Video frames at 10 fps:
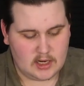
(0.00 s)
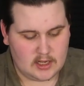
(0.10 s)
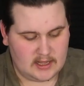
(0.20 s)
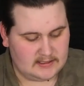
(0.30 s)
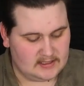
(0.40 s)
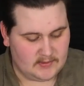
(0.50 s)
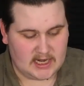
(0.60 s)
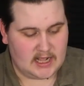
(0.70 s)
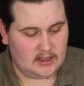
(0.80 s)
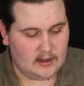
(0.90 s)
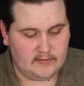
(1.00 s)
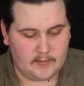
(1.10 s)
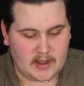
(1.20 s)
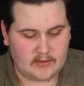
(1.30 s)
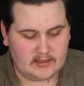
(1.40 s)
That's something I love
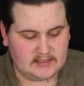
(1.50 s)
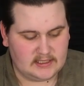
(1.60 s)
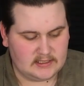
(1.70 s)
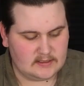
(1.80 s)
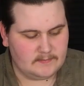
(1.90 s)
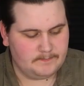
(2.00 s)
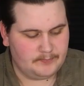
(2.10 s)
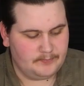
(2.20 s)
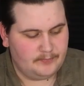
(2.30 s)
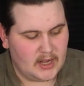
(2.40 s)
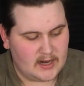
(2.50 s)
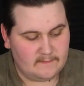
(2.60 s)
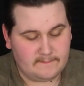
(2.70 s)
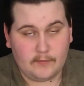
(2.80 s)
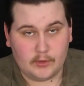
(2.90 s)
about the system, but
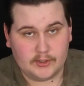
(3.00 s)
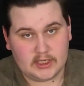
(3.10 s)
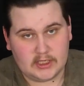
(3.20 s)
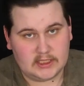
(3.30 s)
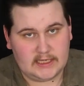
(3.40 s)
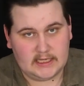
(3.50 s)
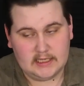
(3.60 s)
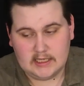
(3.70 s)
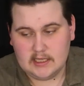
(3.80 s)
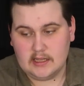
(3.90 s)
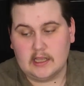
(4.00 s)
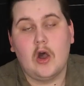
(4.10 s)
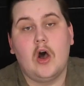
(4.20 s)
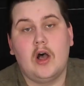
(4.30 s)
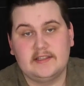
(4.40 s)
unfortunately, the
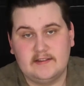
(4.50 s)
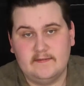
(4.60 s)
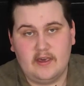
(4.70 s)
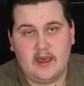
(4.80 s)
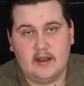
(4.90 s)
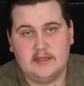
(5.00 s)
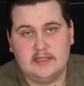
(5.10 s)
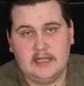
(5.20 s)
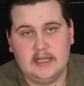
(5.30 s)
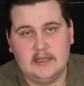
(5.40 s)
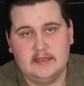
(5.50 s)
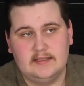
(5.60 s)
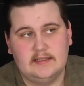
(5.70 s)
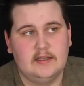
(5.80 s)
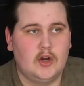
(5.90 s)
cost of that
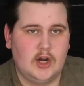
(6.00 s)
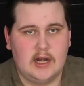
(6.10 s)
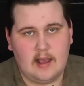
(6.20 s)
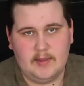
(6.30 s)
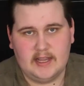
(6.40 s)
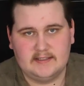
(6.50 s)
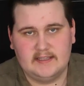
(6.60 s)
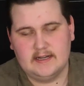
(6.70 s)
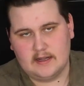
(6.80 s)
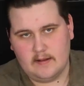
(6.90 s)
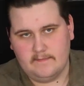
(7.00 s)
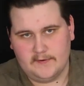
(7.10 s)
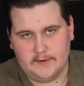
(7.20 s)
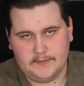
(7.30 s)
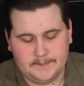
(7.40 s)
is ergonomics and
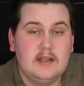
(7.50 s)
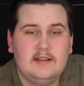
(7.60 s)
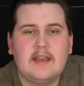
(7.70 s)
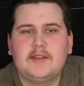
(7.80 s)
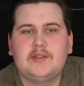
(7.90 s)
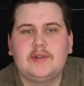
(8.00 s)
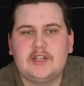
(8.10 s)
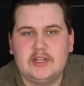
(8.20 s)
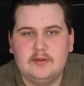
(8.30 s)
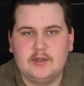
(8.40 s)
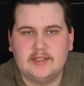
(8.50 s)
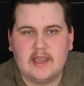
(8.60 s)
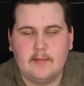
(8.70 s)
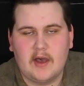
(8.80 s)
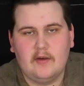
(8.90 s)
comfort. Now the Switch 2 has
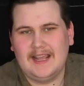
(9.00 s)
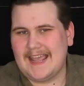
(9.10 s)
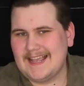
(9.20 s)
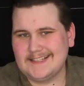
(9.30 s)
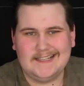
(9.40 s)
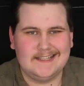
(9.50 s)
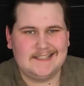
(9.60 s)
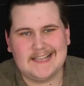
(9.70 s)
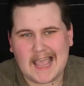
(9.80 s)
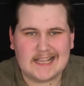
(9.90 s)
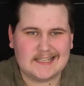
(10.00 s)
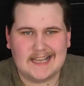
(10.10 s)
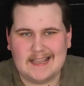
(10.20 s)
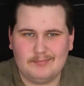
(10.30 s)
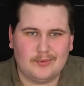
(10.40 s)
come out and it has the exact
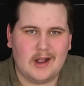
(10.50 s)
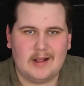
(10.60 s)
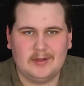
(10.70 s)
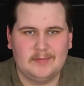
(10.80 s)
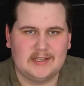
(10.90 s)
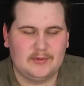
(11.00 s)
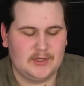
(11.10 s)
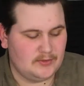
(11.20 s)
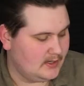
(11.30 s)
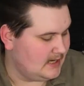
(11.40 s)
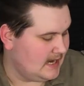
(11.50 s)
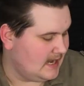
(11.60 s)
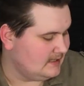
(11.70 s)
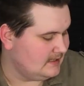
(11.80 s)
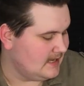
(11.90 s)
same problem the Switch 1 has.